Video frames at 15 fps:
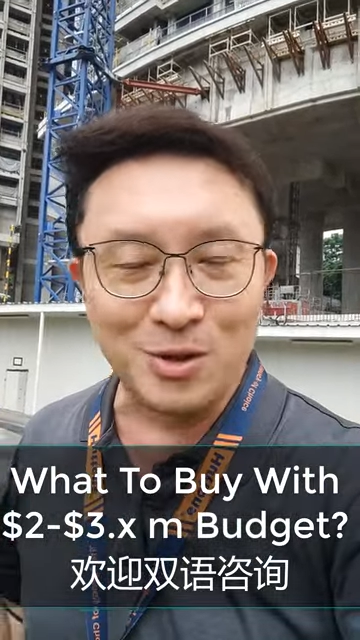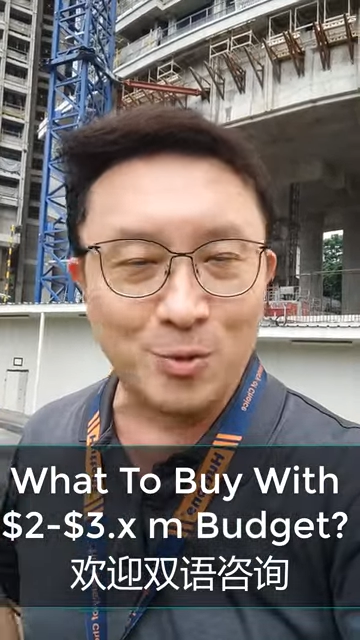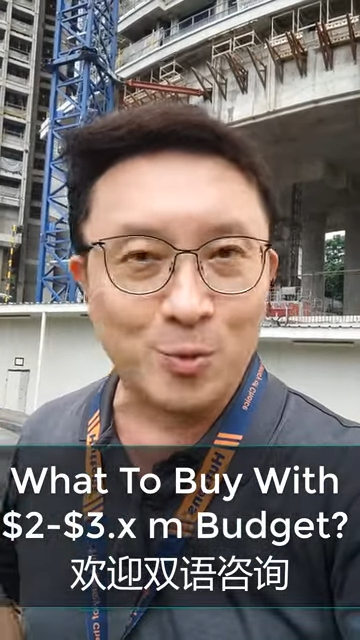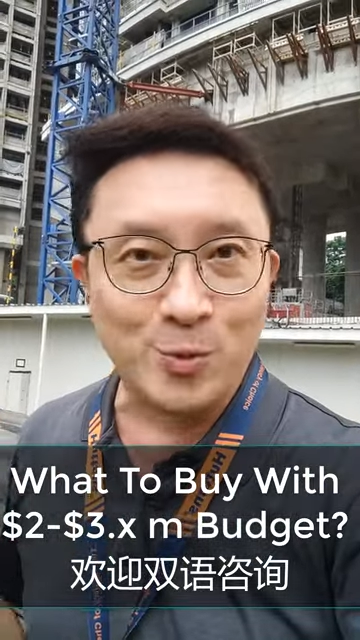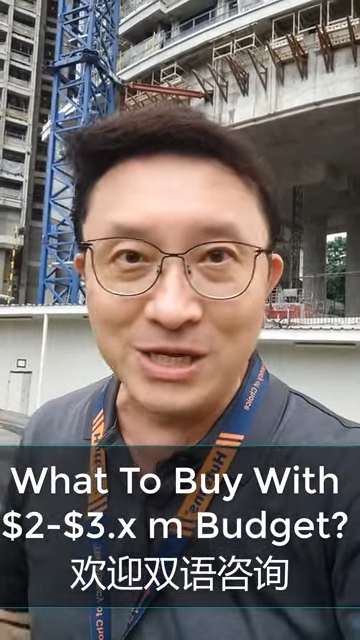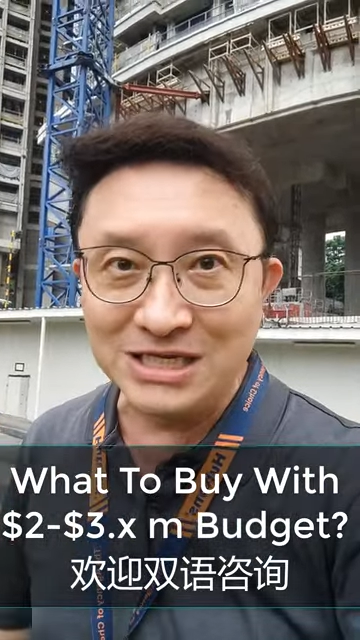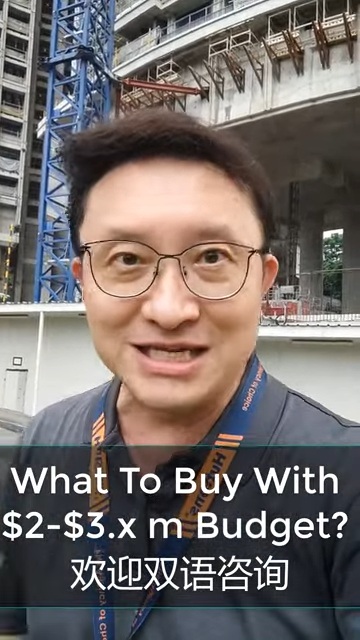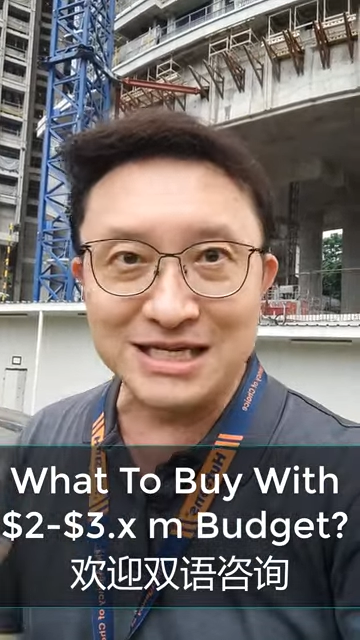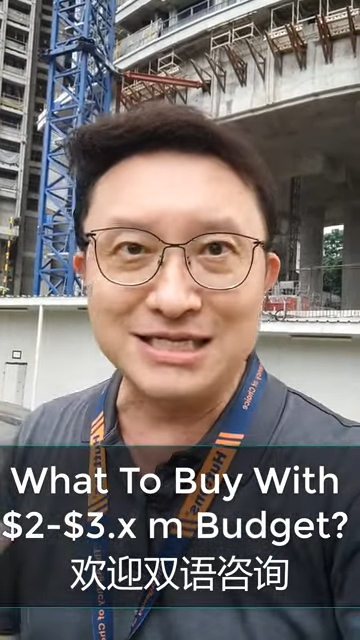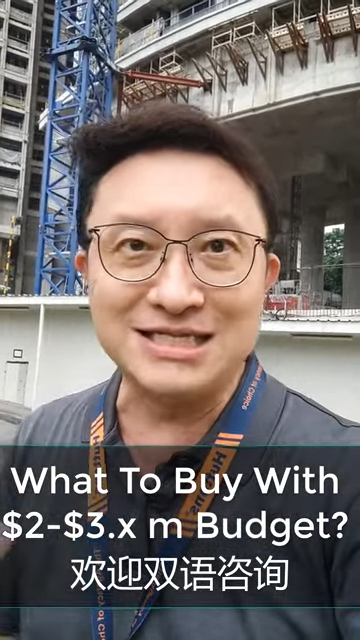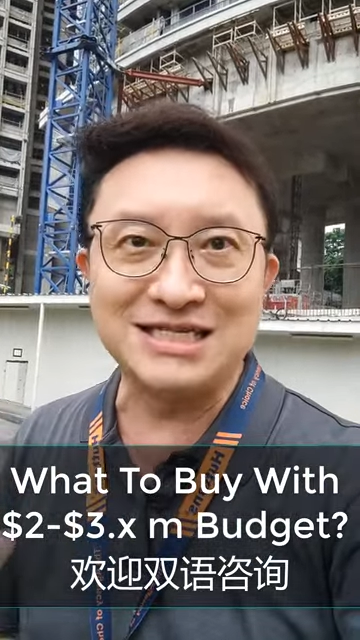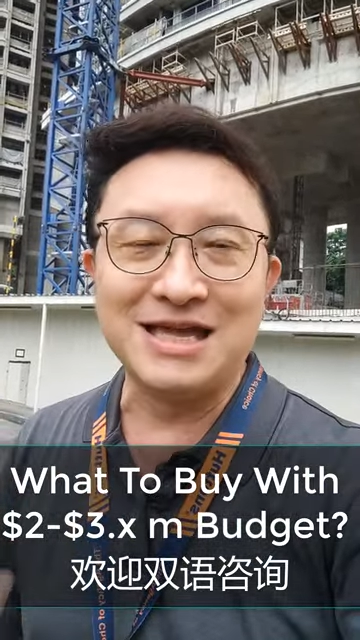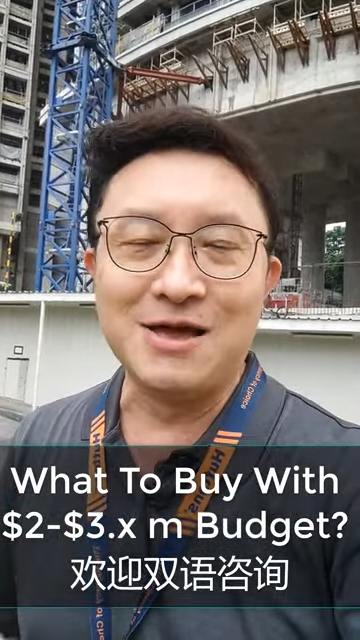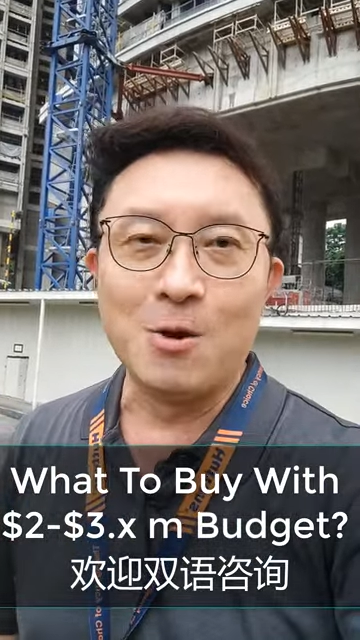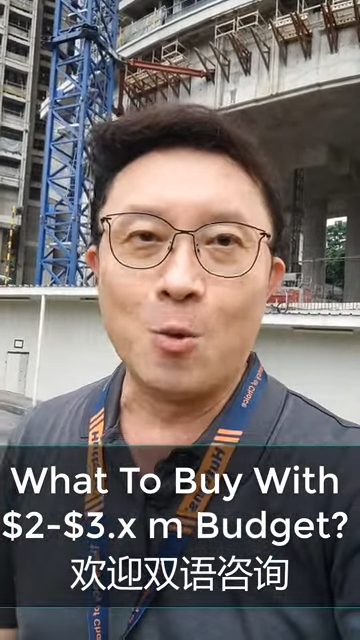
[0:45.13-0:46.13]

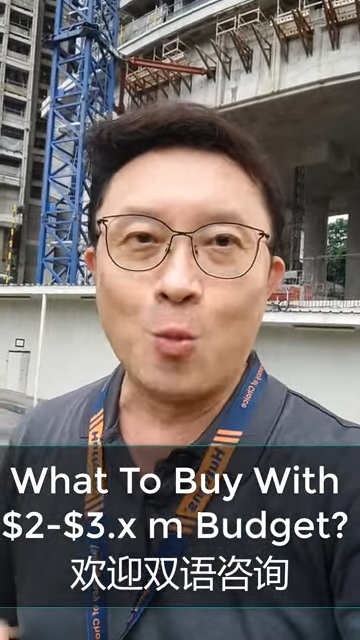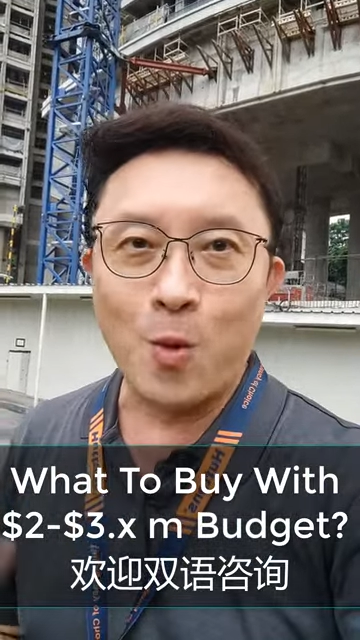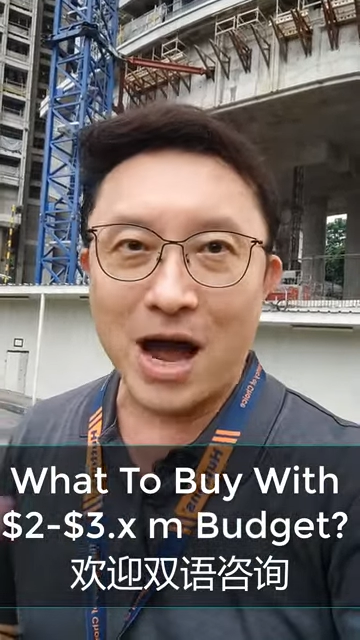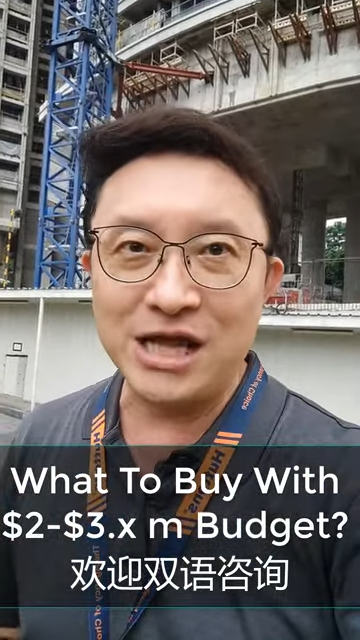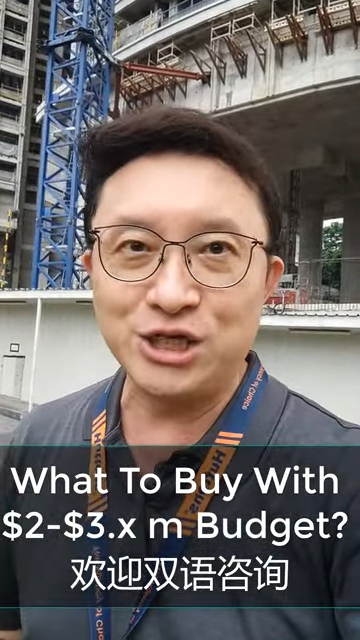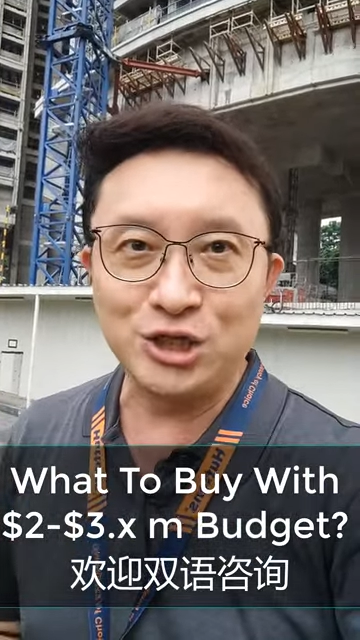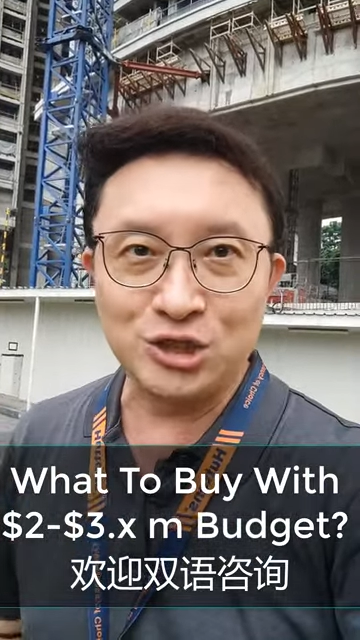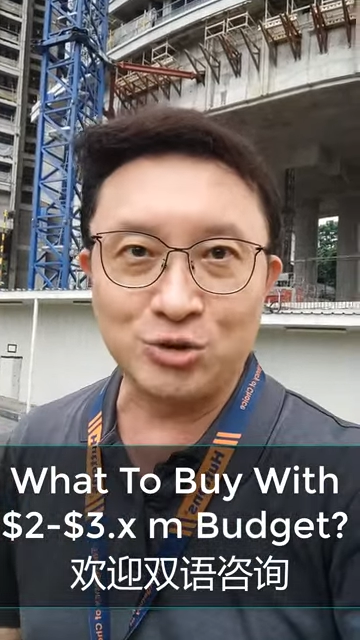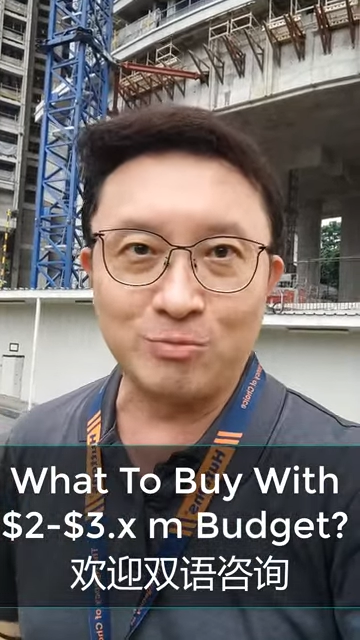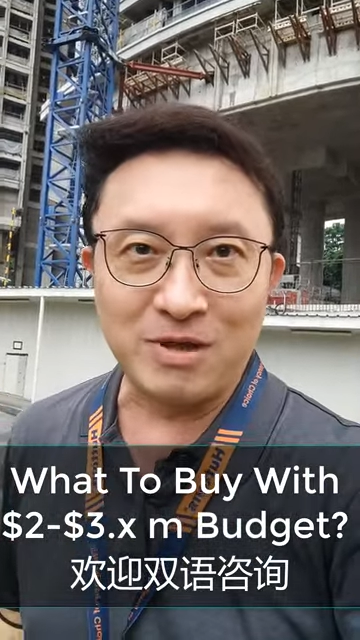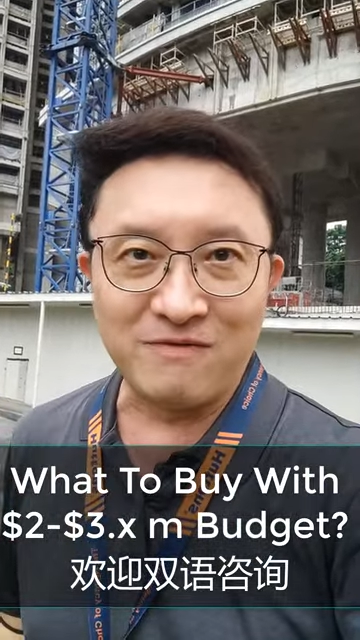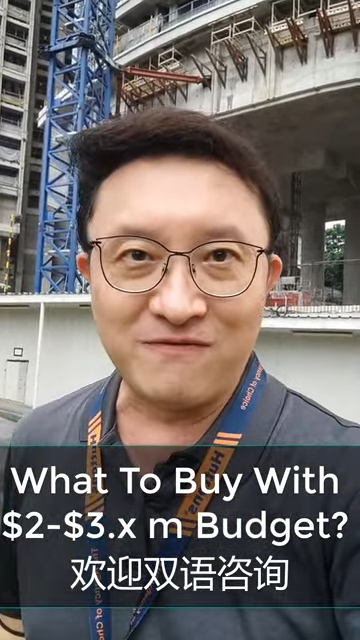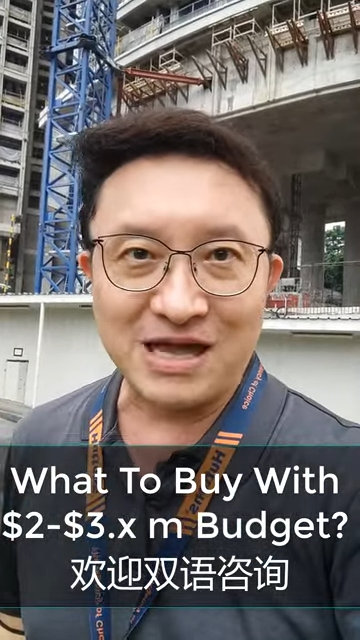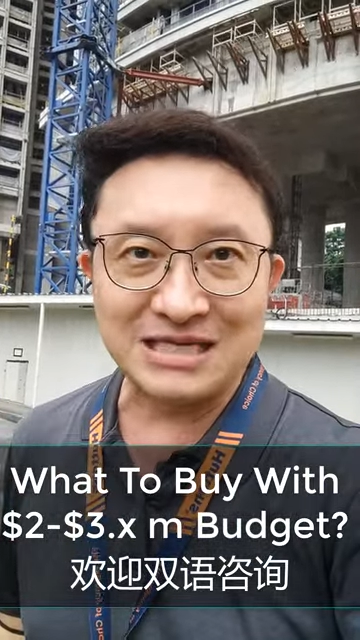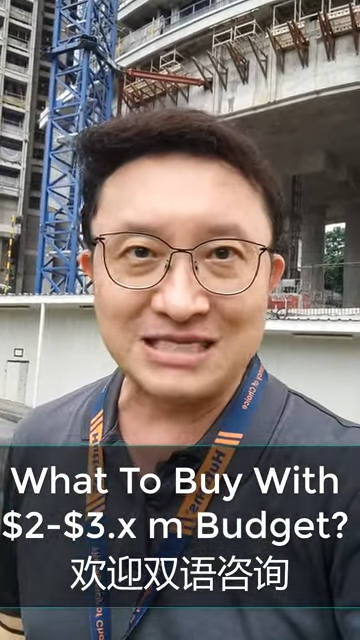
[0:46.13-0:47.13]
reasons why she should
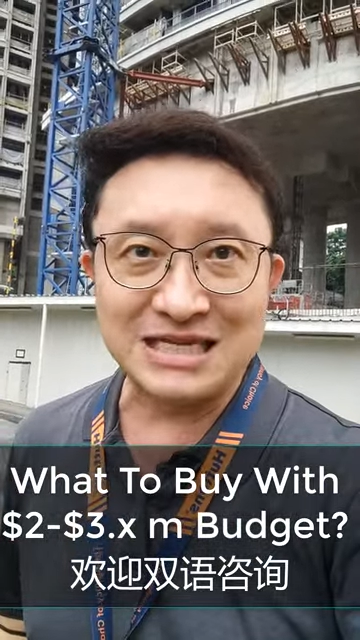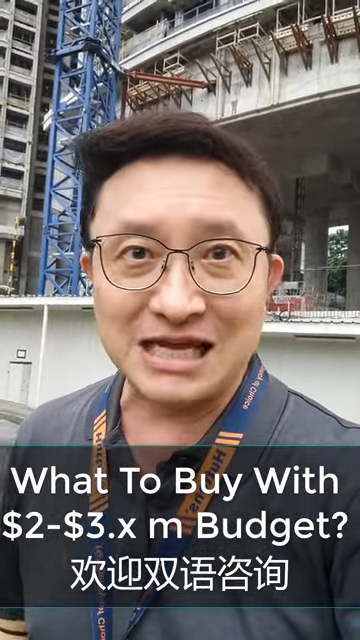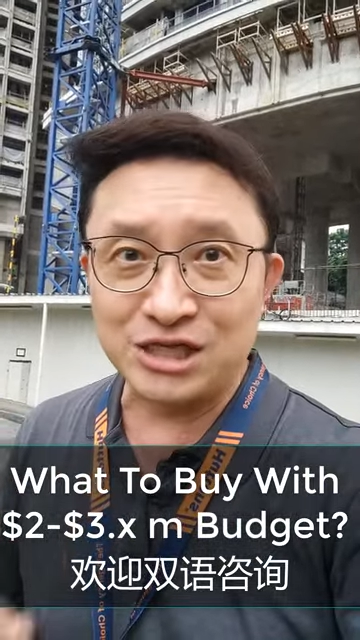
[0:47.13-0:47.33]
be investing,